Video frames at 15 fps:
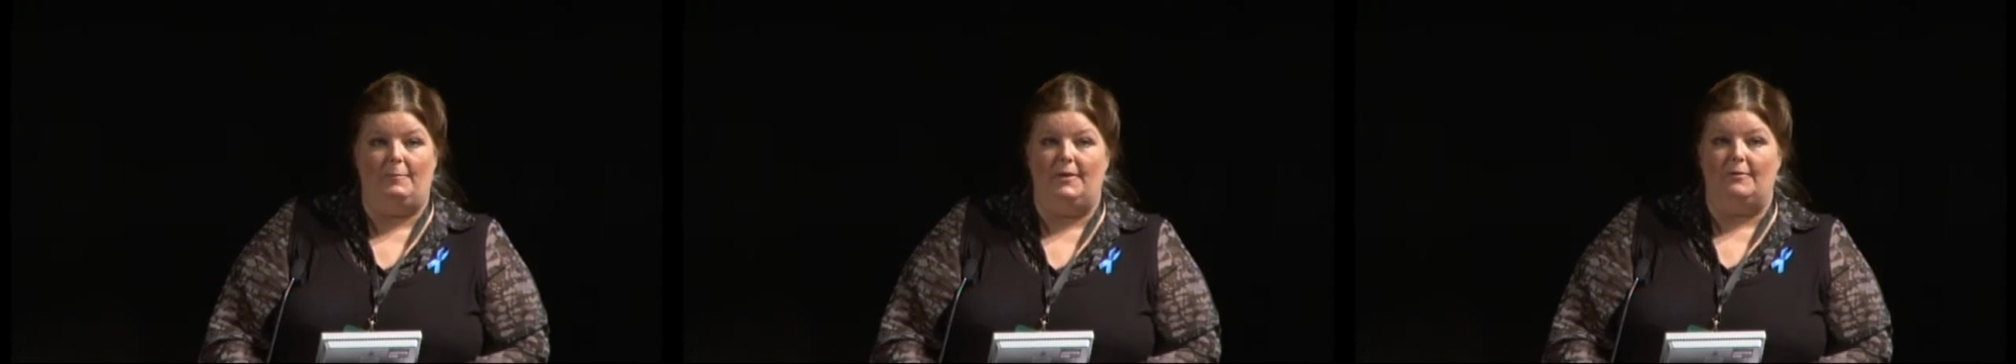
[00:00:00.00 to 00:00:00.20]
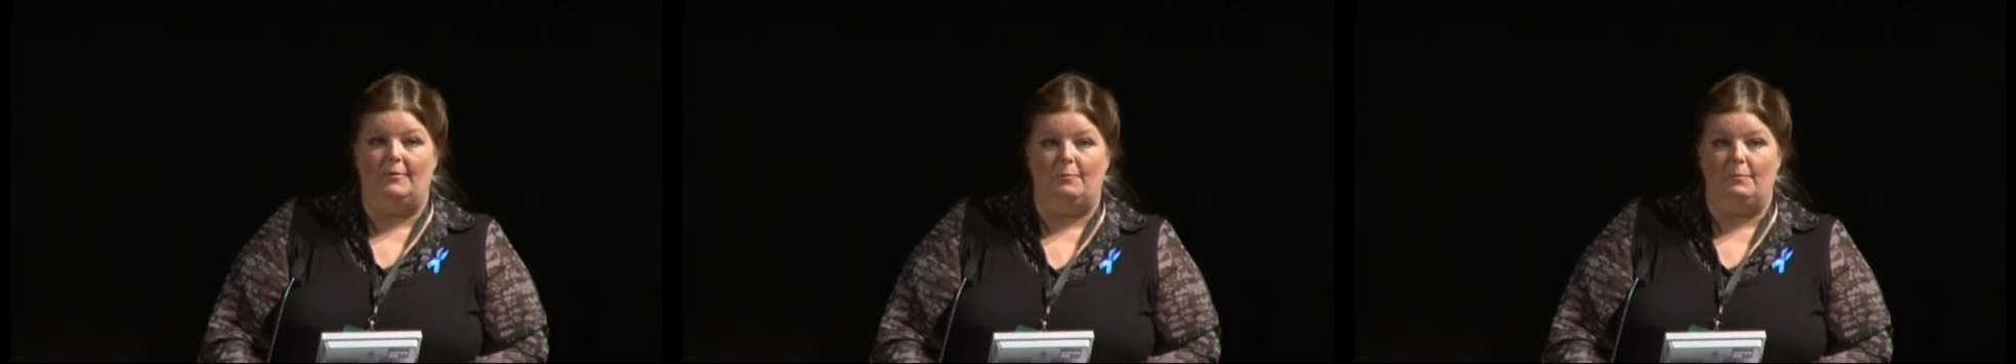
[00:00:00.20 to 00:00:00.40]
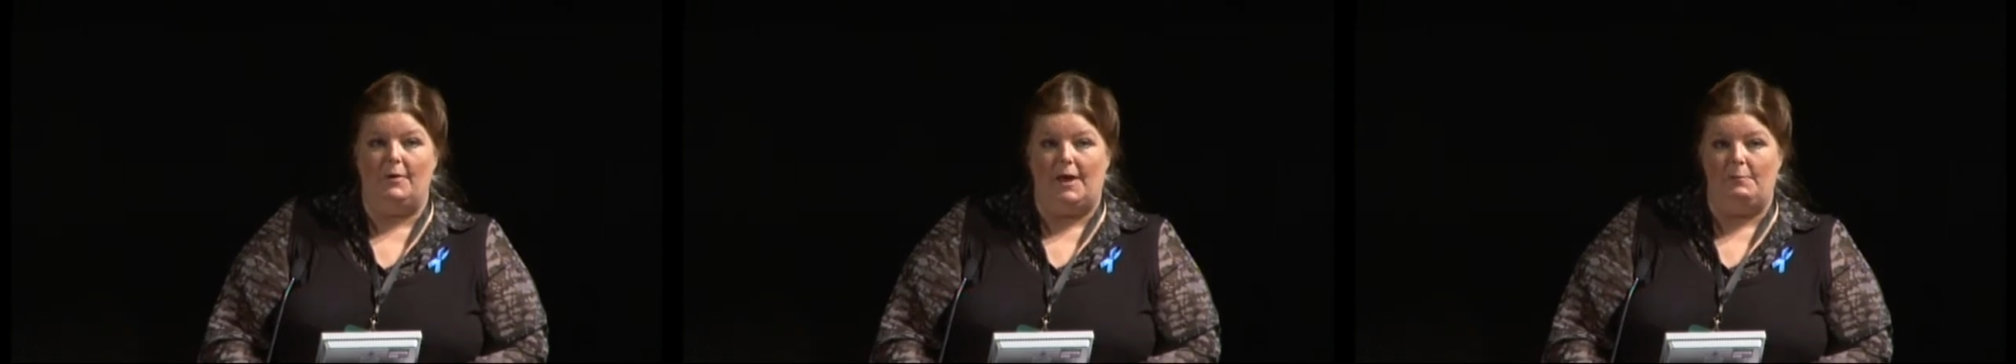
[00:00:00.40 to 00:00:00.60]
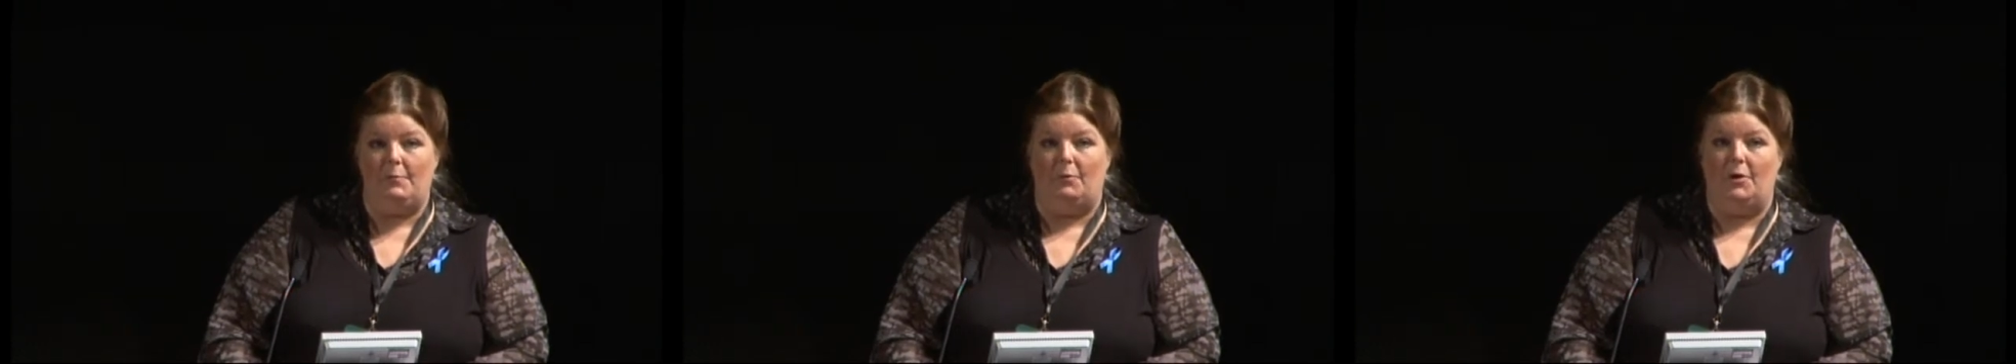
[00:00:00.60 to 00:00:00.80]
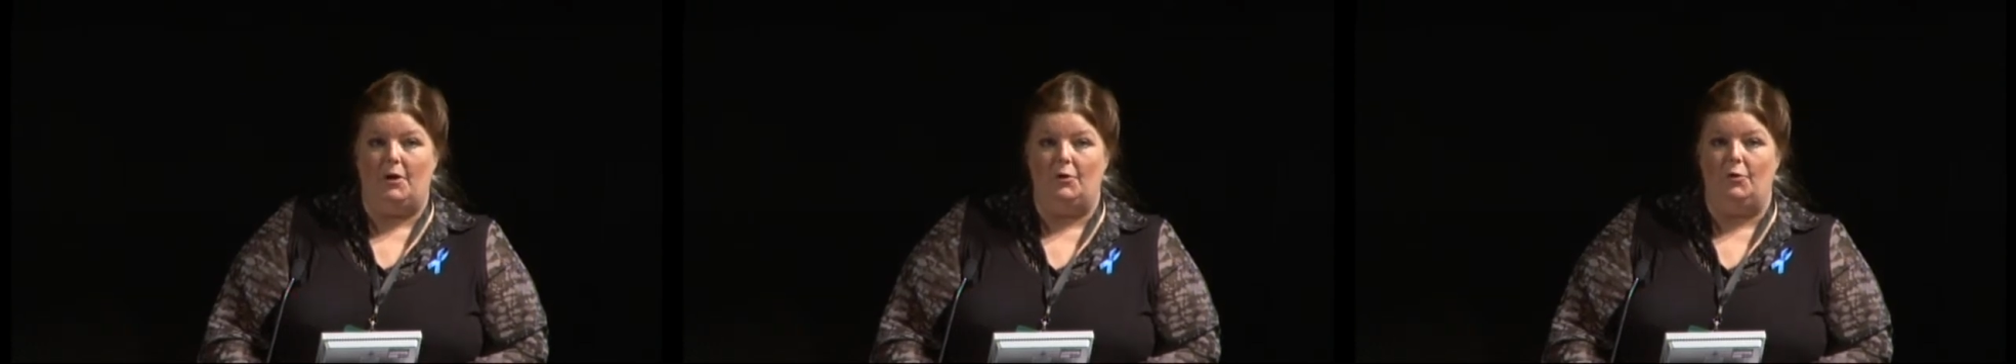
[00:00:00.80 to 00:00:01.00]
because
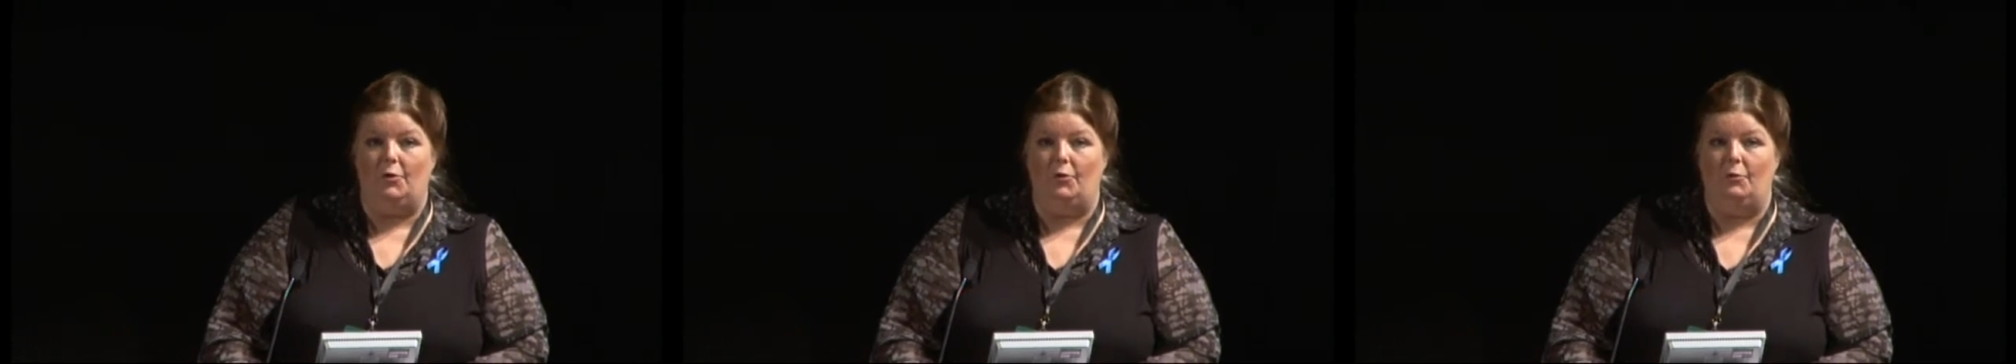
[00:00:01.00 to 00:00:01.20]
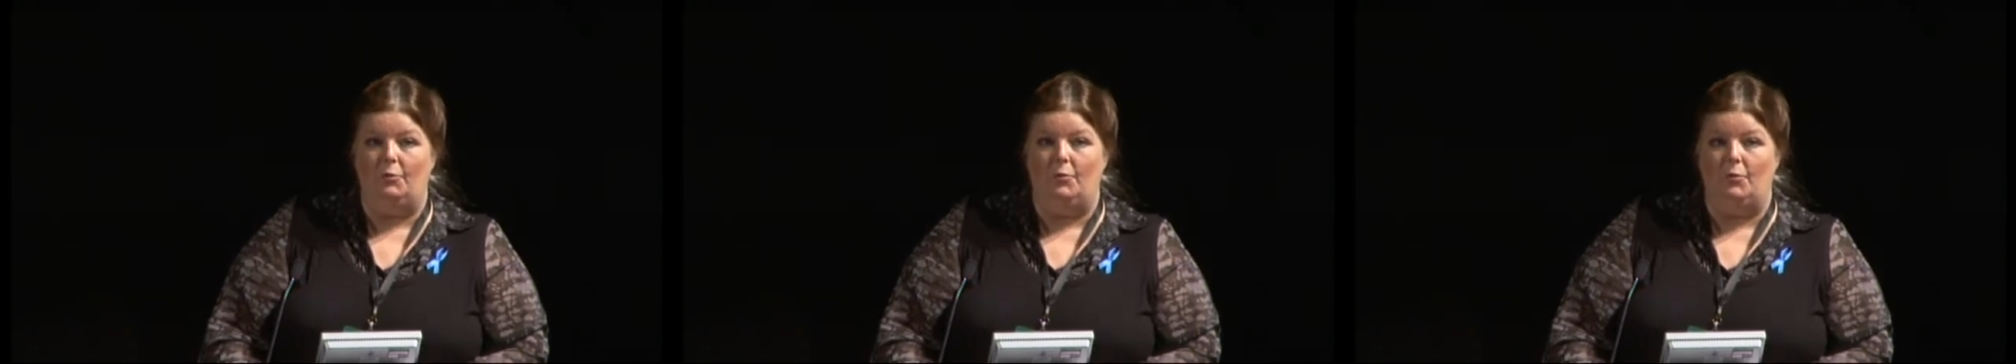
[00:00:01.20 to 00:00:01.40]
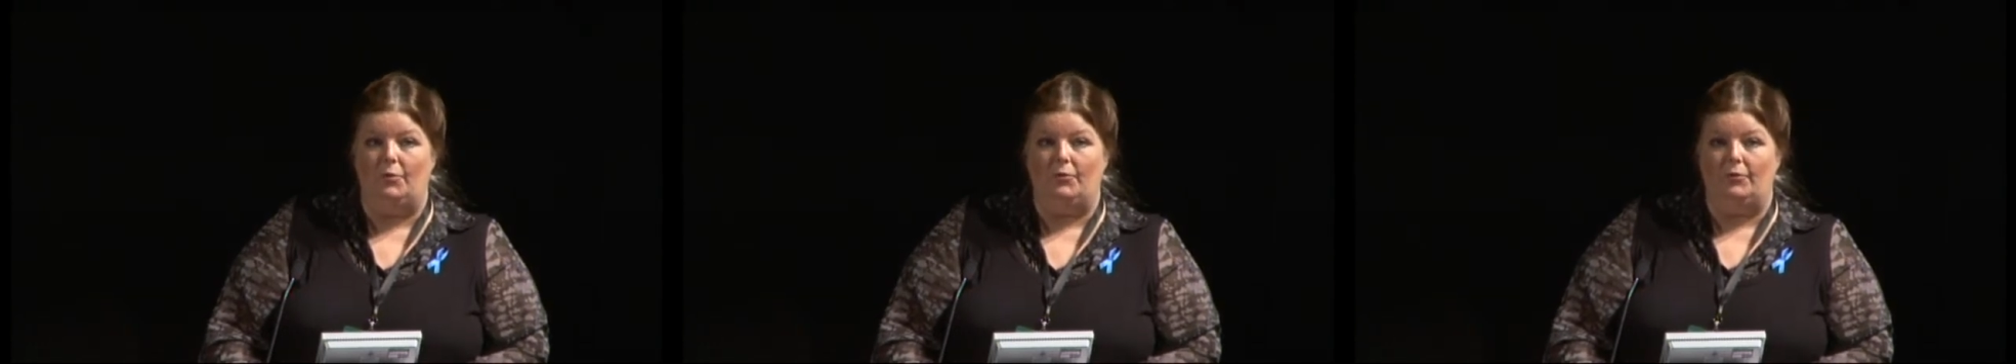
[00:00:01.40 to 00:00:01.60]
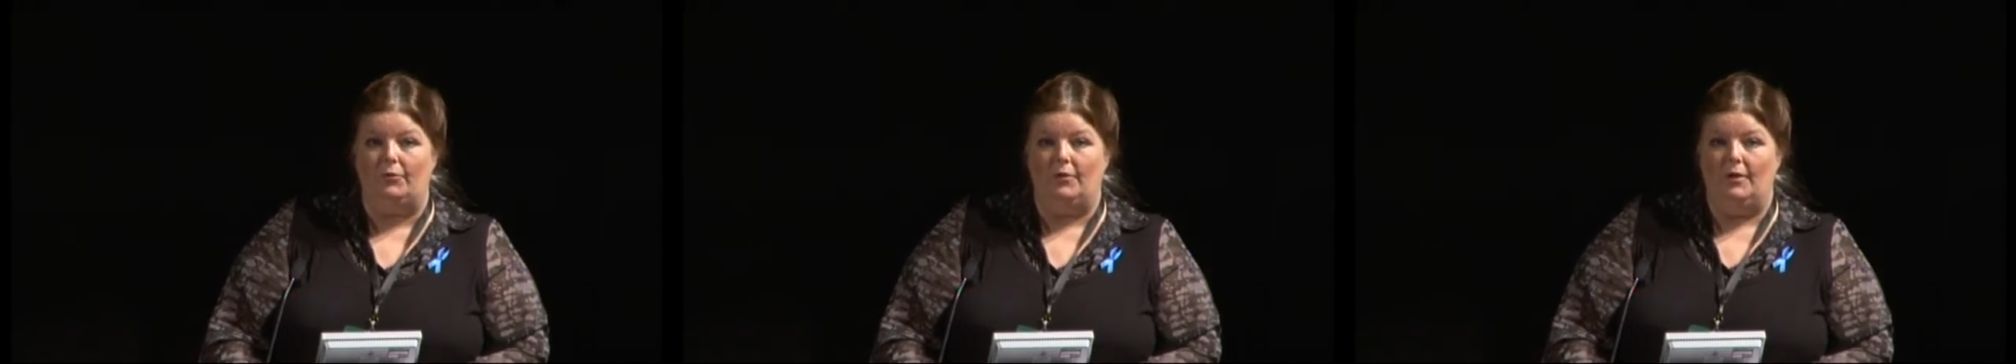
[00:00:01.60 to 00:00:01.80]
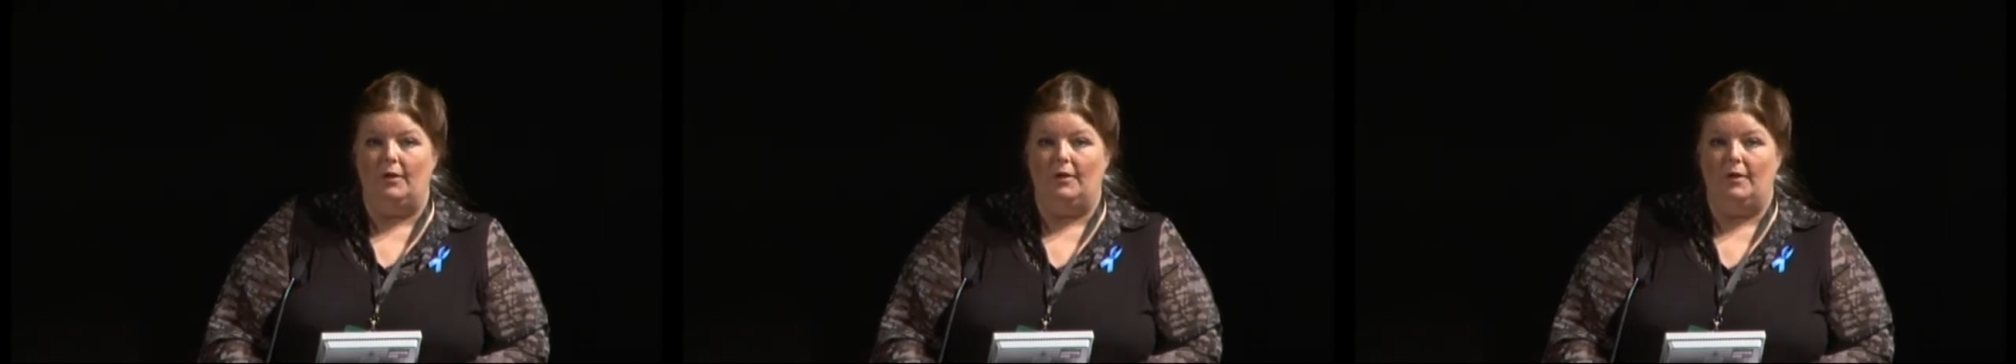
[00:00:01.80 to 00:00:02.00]
paperwork on the wards